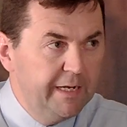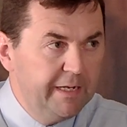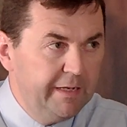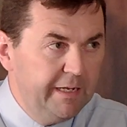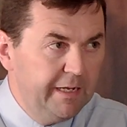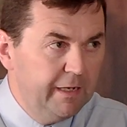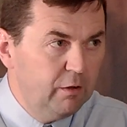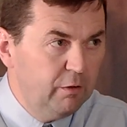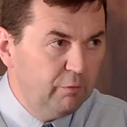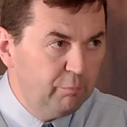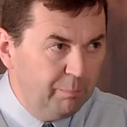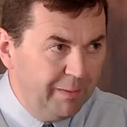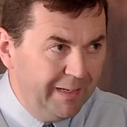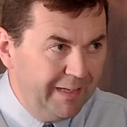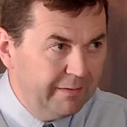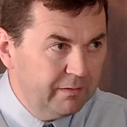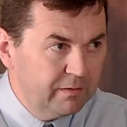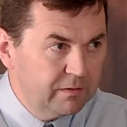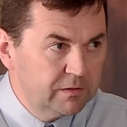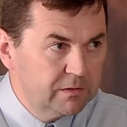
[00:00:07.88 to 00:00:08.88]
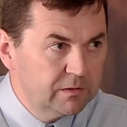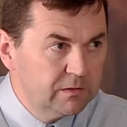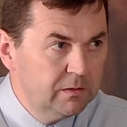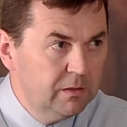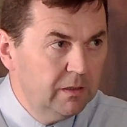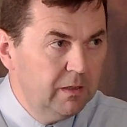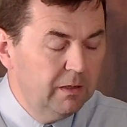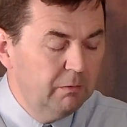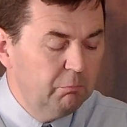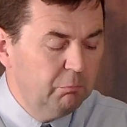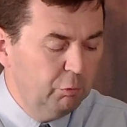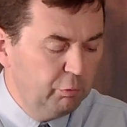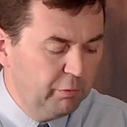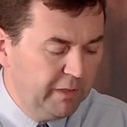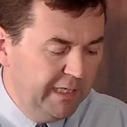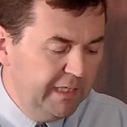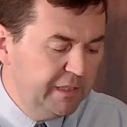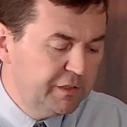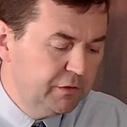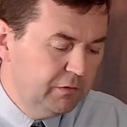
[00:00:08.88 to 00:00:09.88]
idea of paddocks,
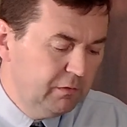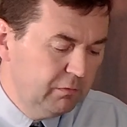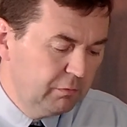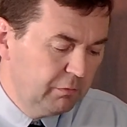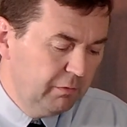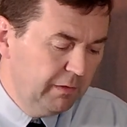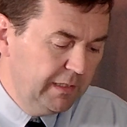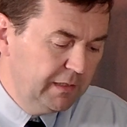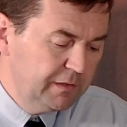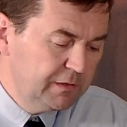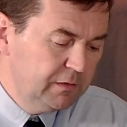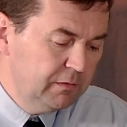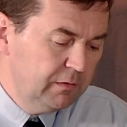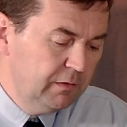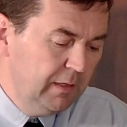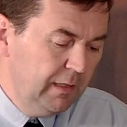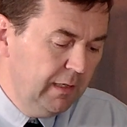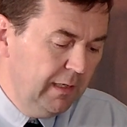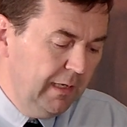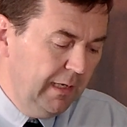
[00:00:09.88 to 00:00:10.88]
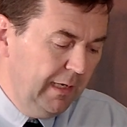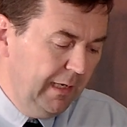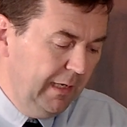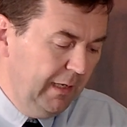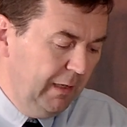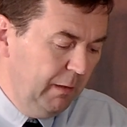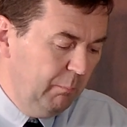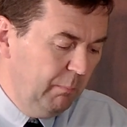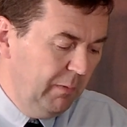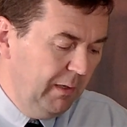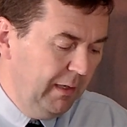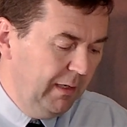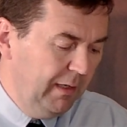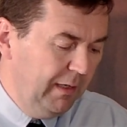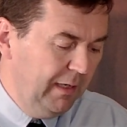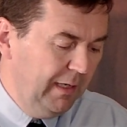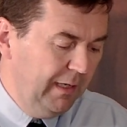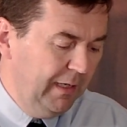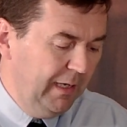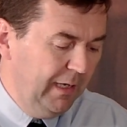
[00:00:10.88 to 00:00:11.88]
rotational grazing, and
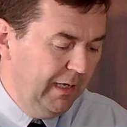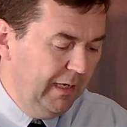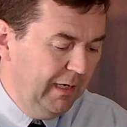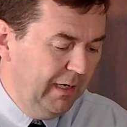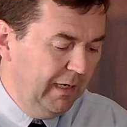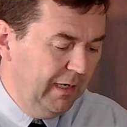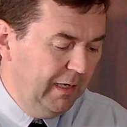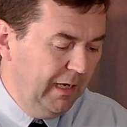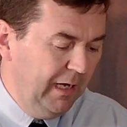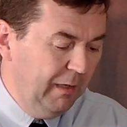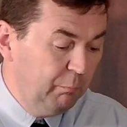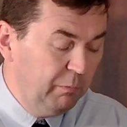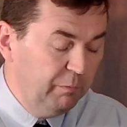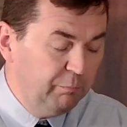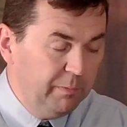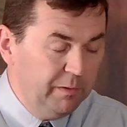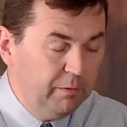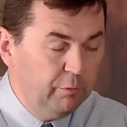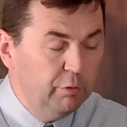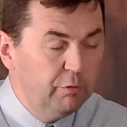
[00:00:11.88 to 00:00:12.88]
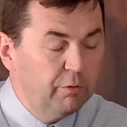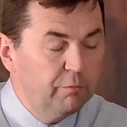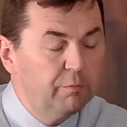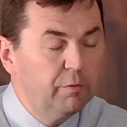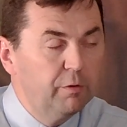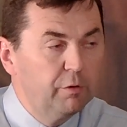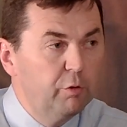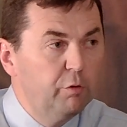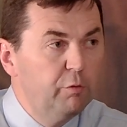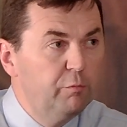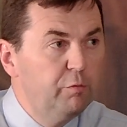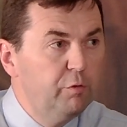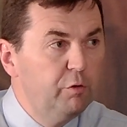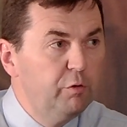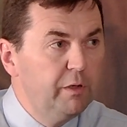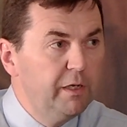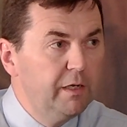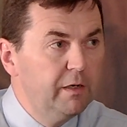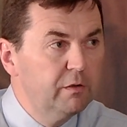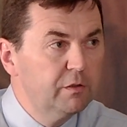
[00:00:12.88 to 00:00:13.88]
we've been doing it for a good few
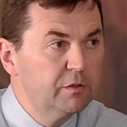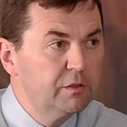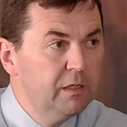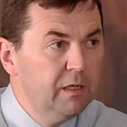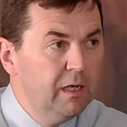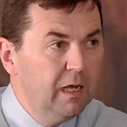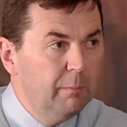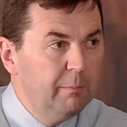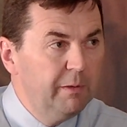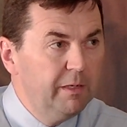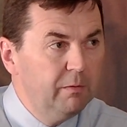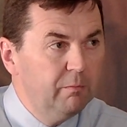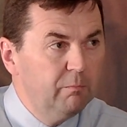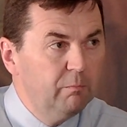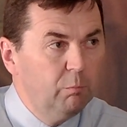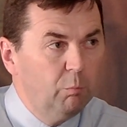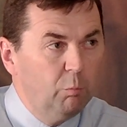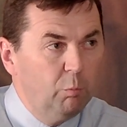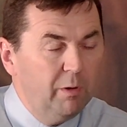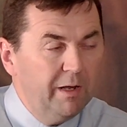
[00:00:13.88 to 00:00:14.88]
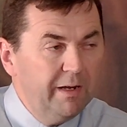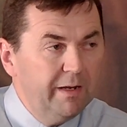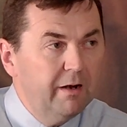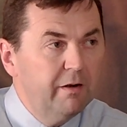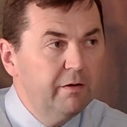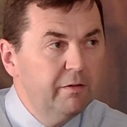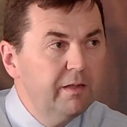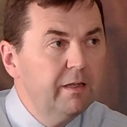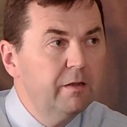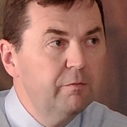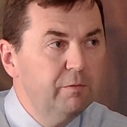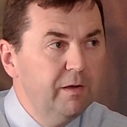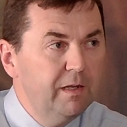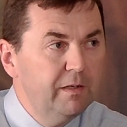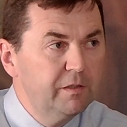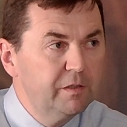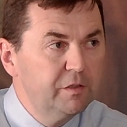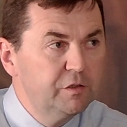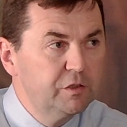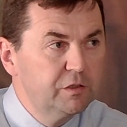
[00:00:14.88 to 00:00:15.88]
years. I mean, what are the
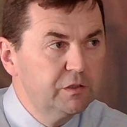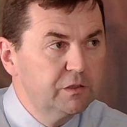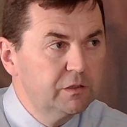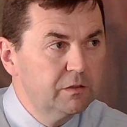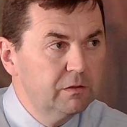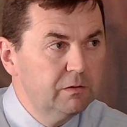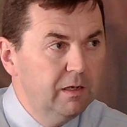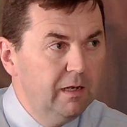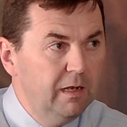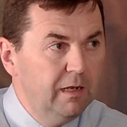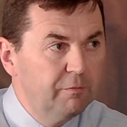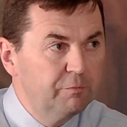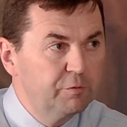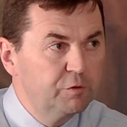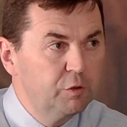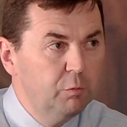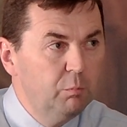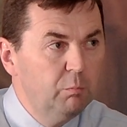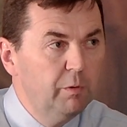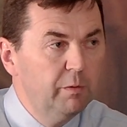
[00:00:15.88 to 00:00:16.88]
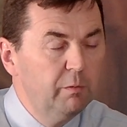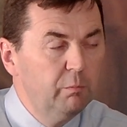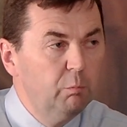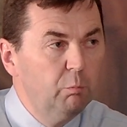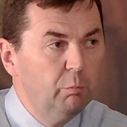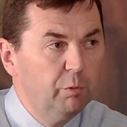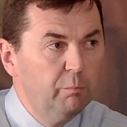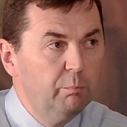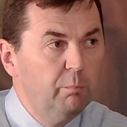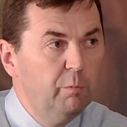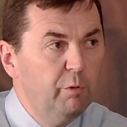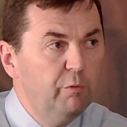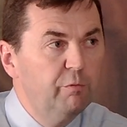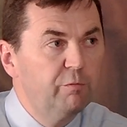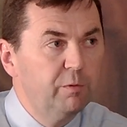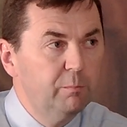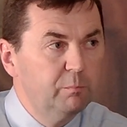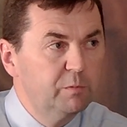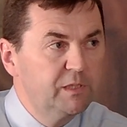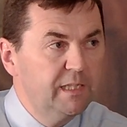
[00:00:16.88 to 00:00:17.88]
advantages if someone would move
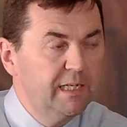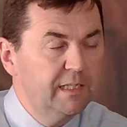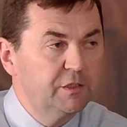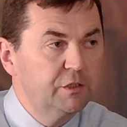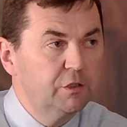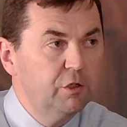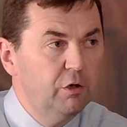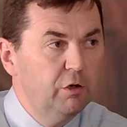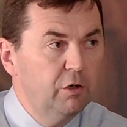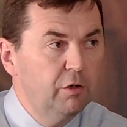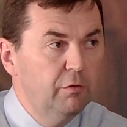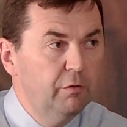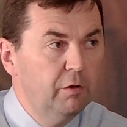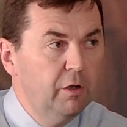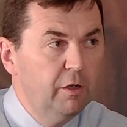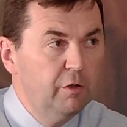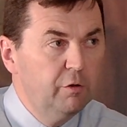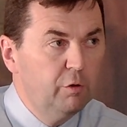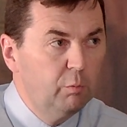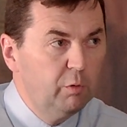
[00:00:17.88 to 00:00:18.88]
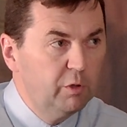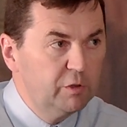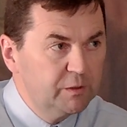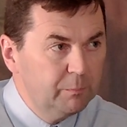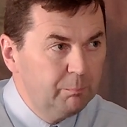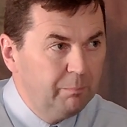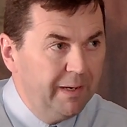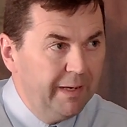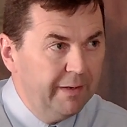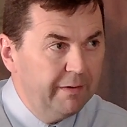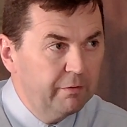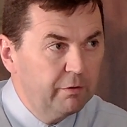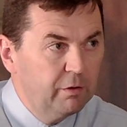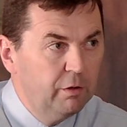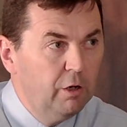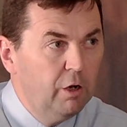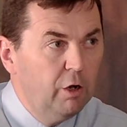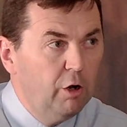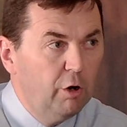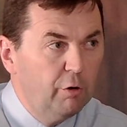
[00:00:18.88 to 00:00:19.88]
from set stocking towards a paddock
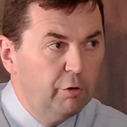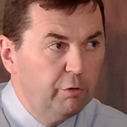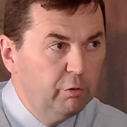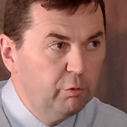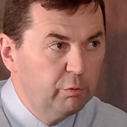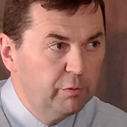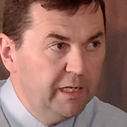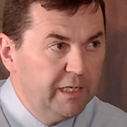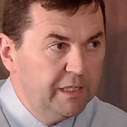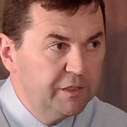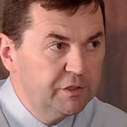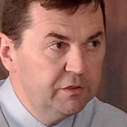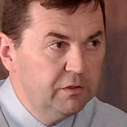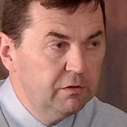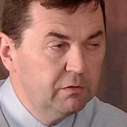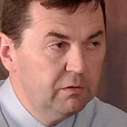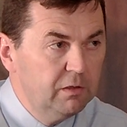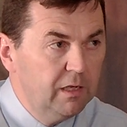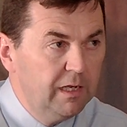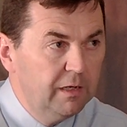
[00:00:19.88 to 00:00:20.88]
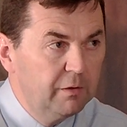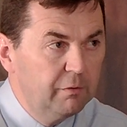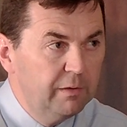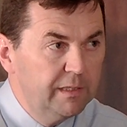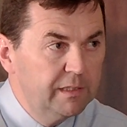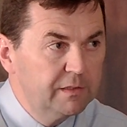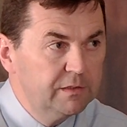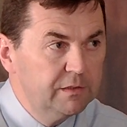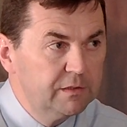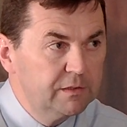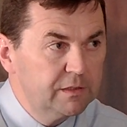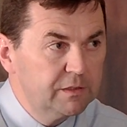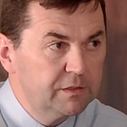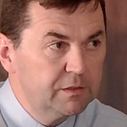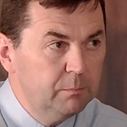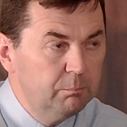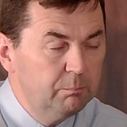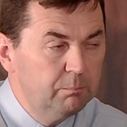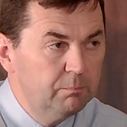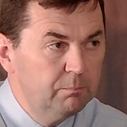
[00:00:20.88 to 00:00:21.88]
or a rotational grazing
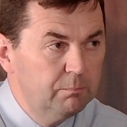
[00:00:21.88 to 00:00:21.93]
system?